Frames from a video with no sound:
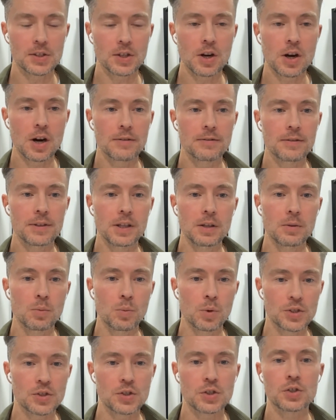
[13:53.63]
coffee,
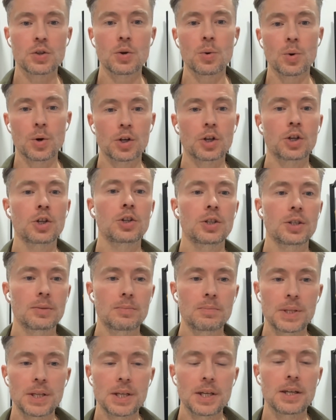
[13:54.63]
what score
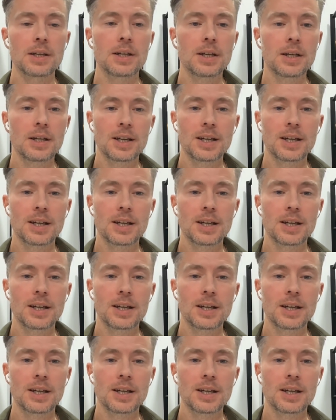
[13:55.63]
could be,